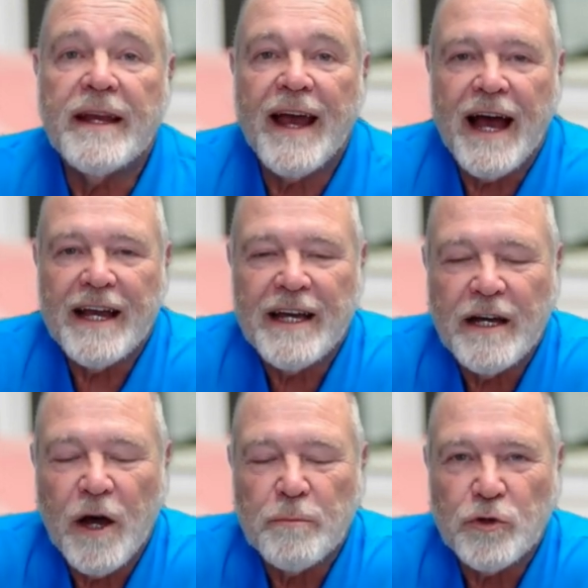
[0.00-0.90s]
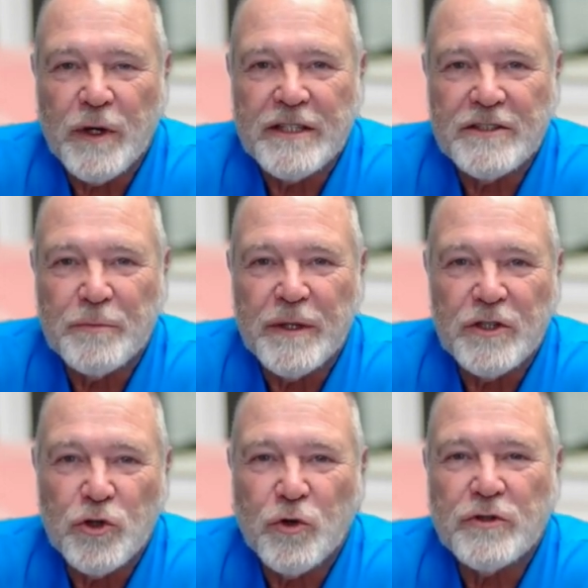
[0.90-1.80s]
I can help you estimate
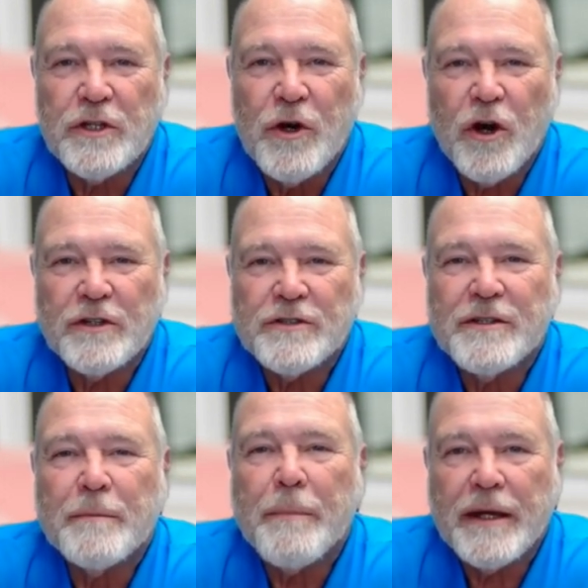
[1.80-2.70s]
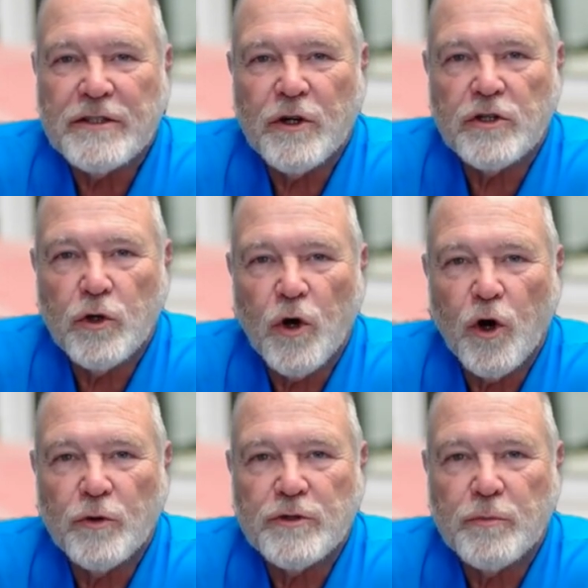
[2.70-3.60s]
closing costs based on your
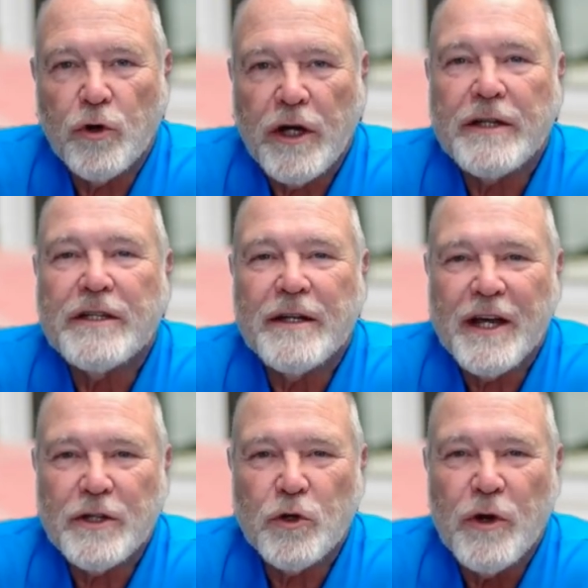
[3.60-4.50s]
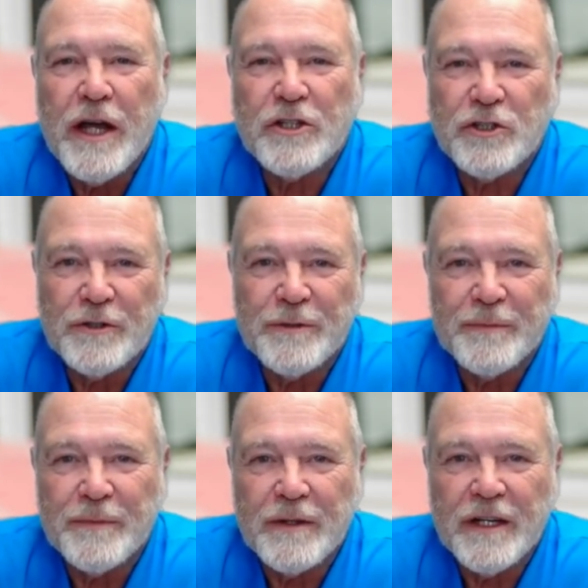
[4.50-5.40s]
home's price and location.
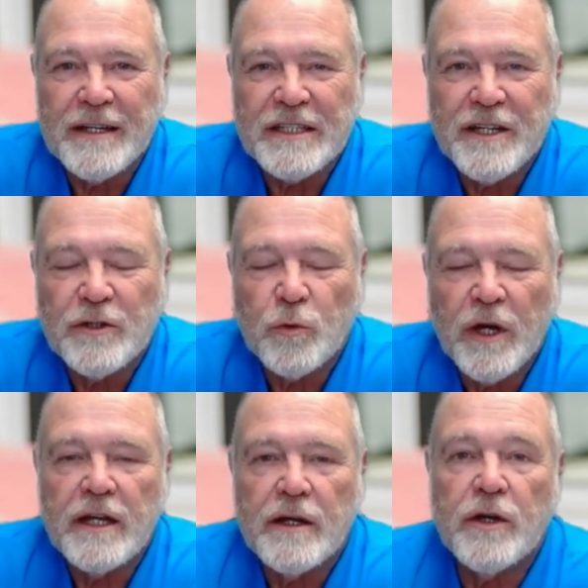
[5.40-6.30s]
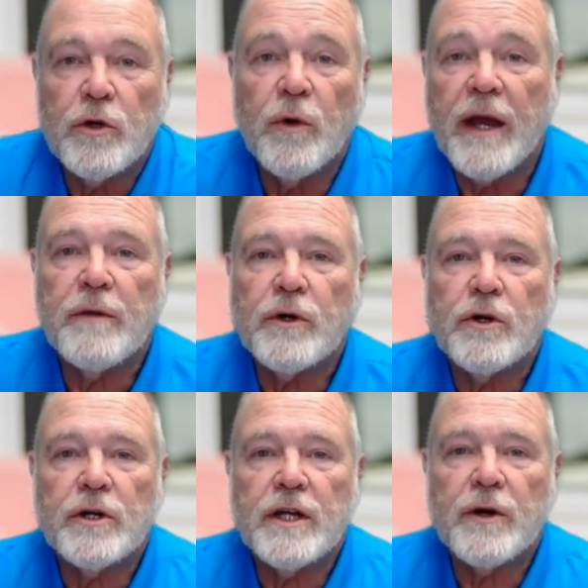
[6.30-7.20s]
This way, you'll have a
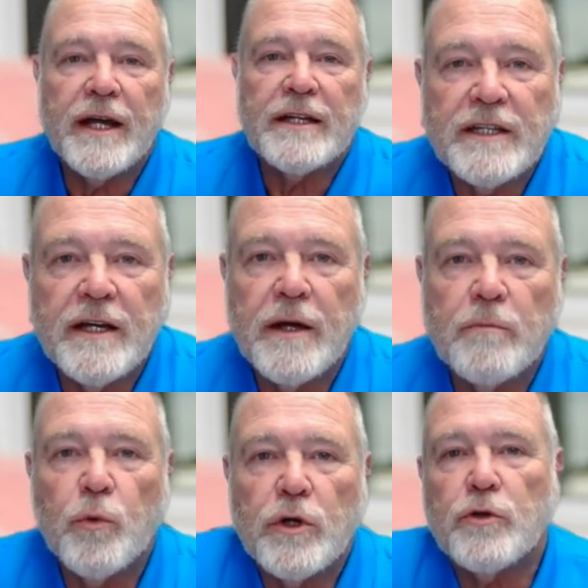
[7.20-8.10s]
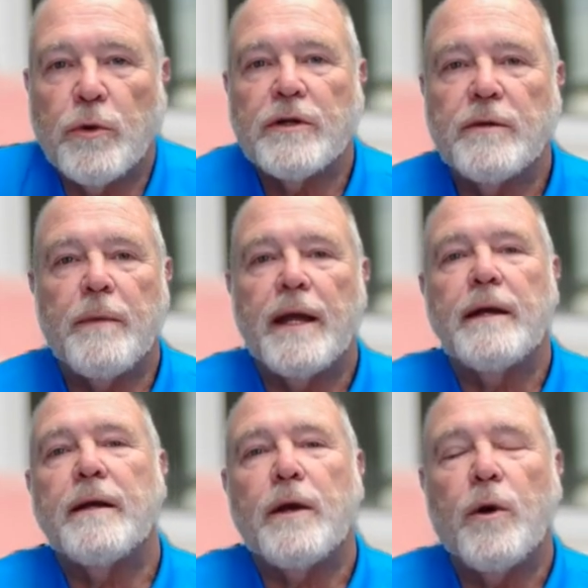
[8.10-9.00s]
clear idea of what to expect
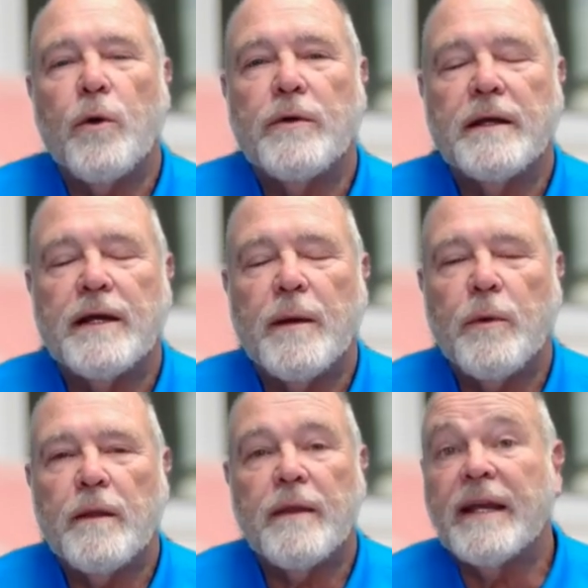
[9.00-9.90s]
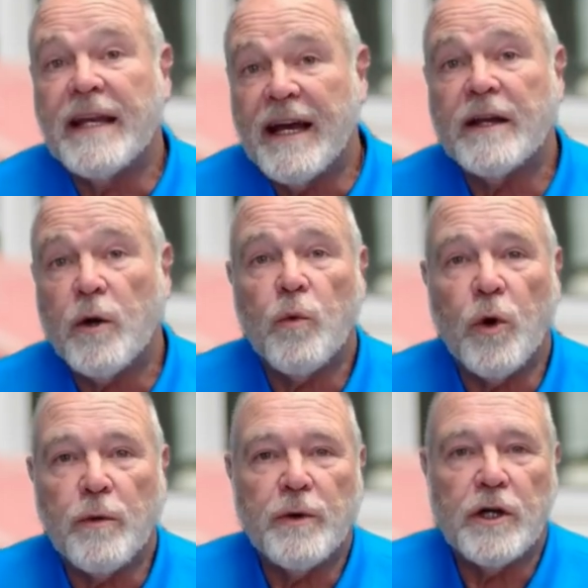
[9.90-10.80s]
at the closing table, and you
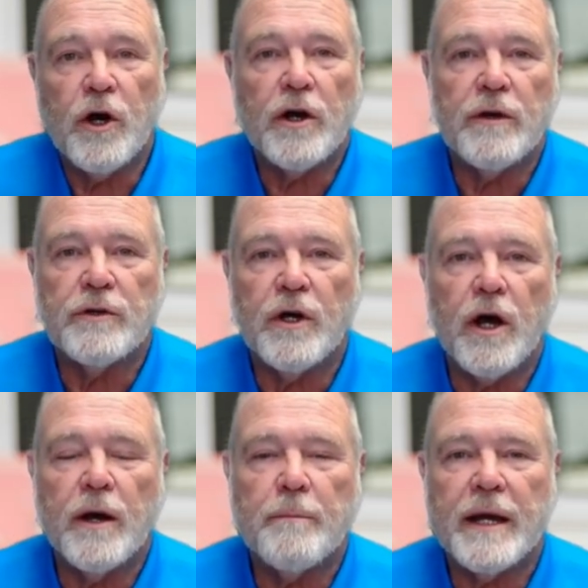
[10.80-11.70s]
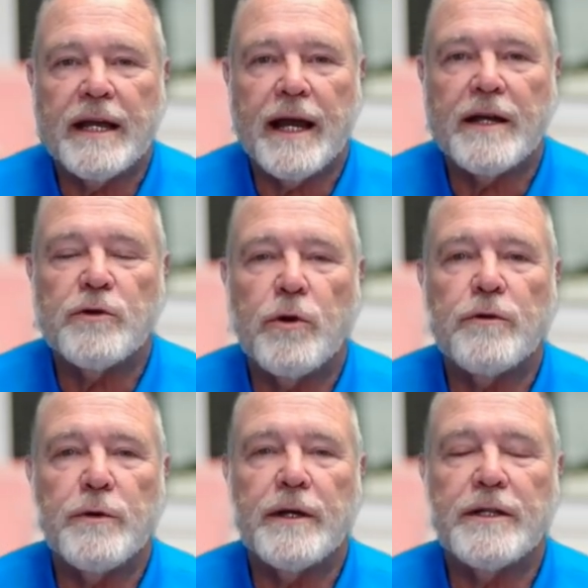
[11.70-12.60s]
won't be caught off guard by extra
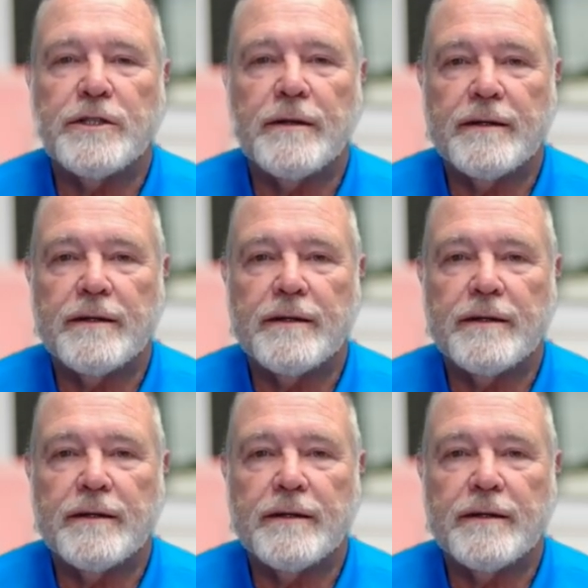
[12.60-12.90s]
fees.